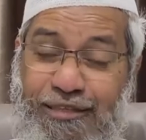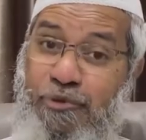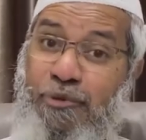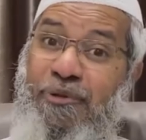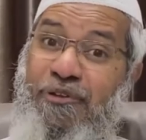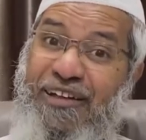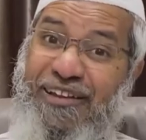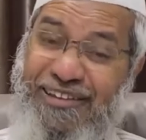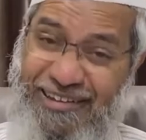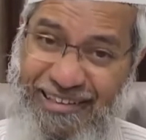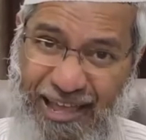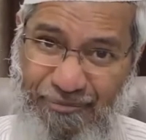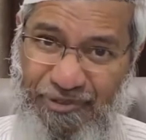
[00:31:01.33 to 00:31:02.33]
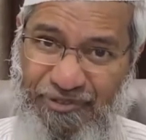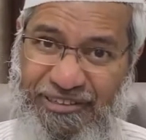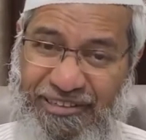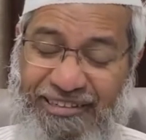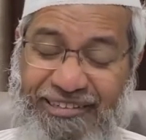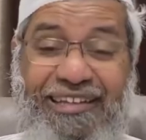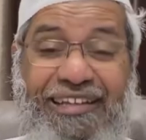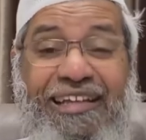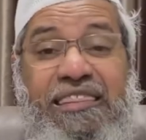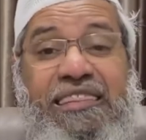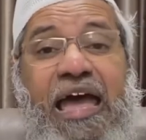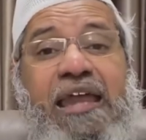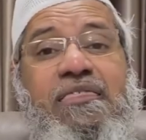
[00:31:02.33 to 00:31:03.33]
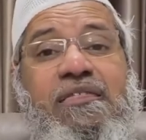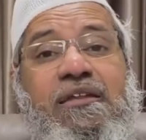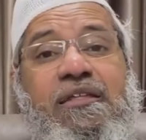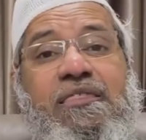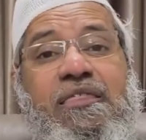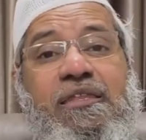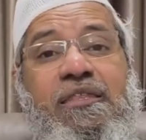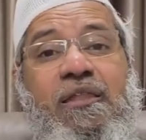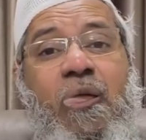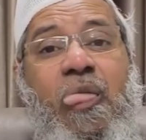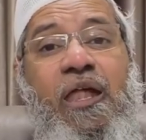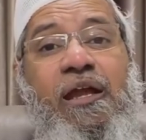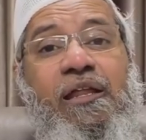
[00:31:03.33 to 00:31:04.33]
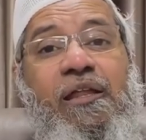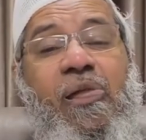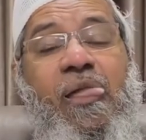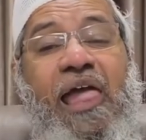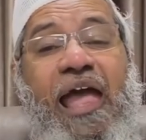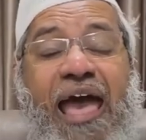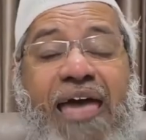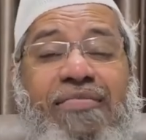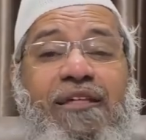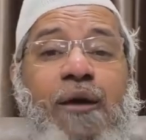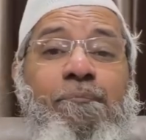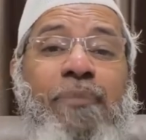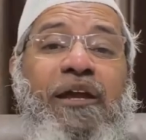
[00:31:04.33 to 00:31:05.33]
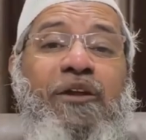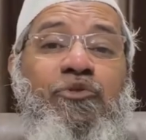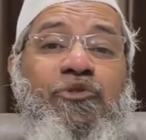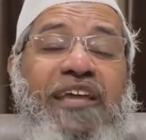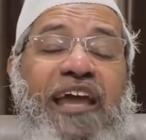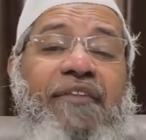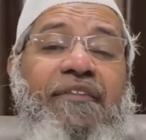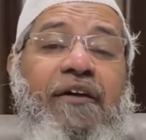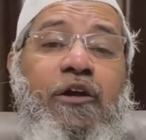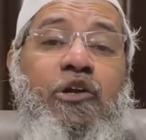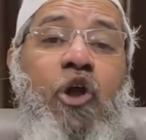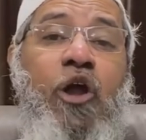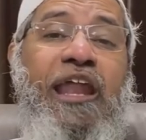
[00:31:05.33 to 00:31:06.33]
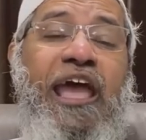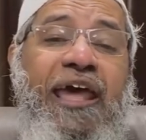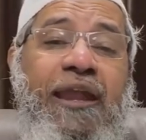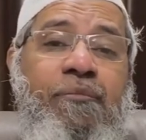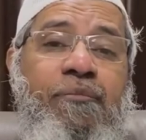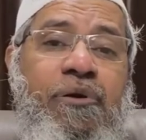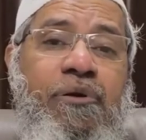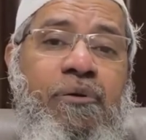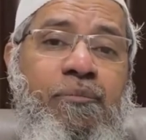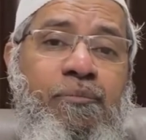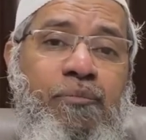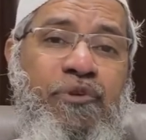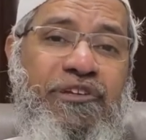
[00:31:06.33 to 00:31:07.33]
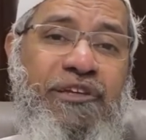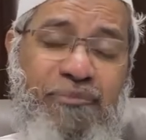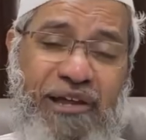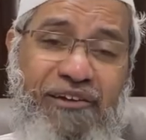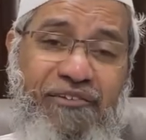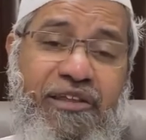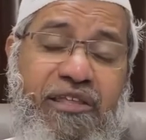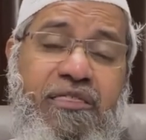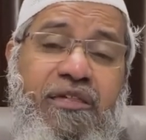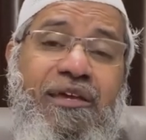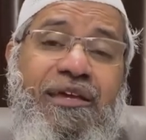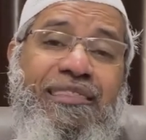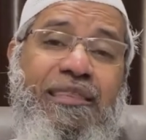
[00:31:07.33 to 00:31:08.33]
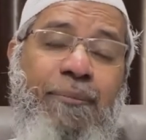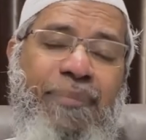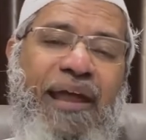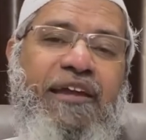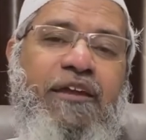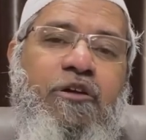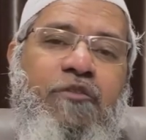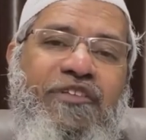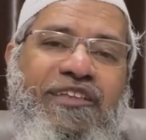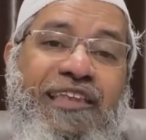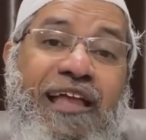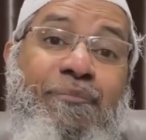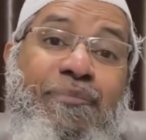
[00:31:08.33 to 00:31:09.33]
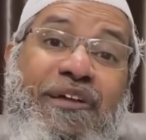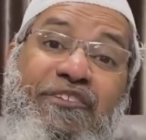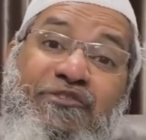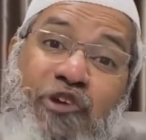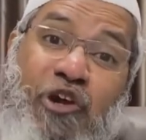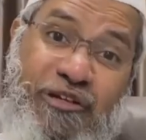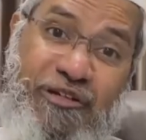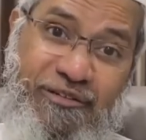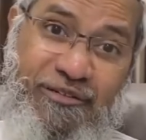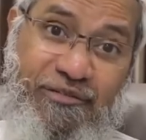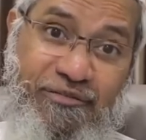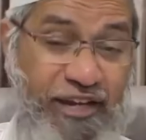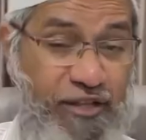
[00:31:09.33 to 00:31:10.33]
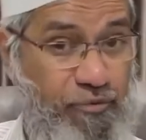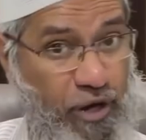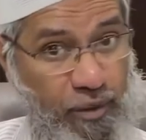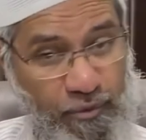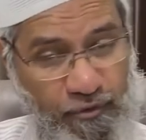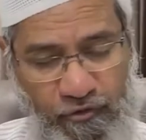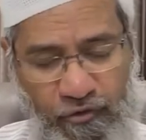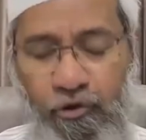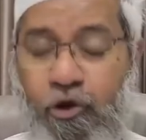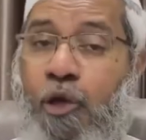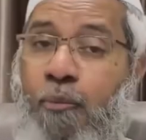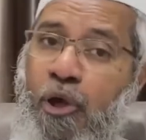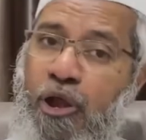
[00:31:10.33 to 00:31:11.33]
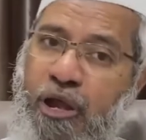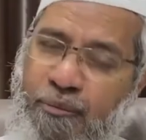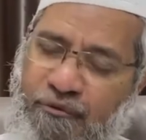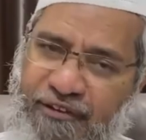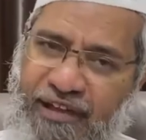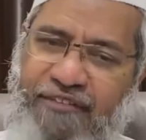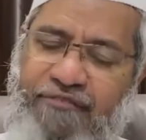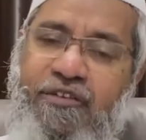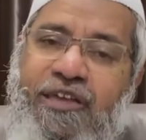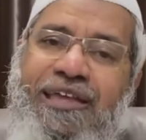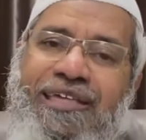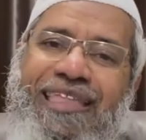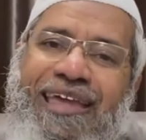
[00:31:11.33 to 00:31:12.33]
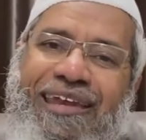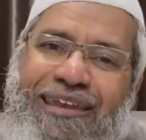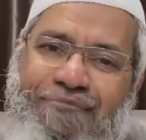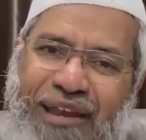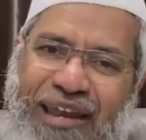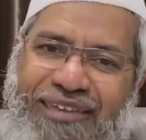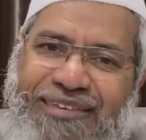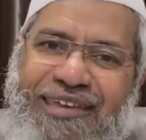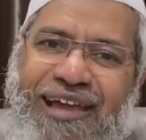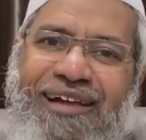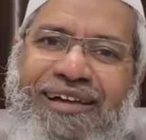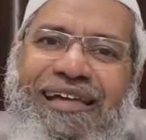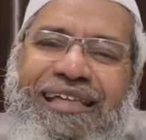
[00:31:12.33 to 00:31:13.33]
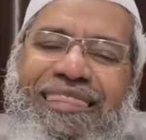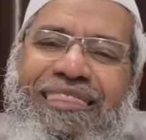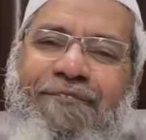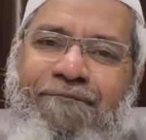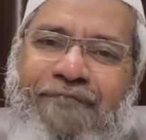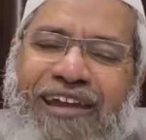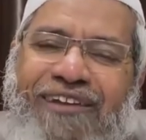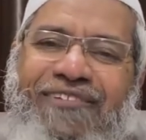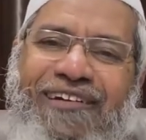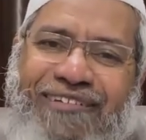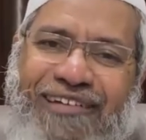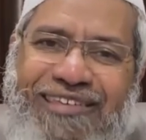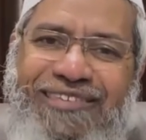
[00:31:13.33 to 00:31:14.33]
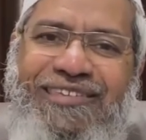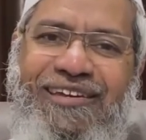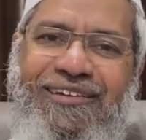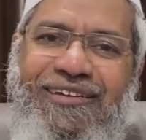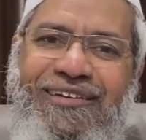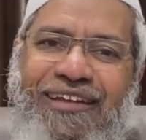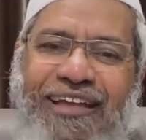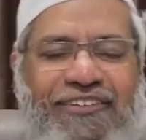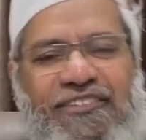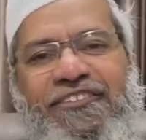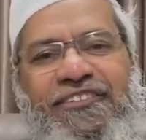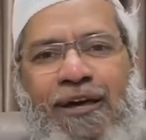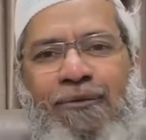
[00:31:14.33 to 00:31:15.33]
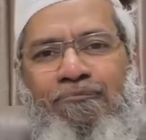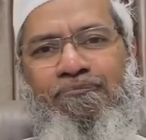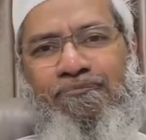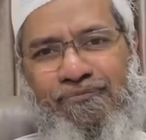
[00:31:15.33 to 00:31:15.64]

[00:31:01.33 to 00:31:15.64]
The people fasting is a high percentage. That's the reason, as compared to the other non-Arab Muslim countries, the practice of Islam is stronger. That's point number four. Point number five, that in Malaysia, the federal religion is Islam.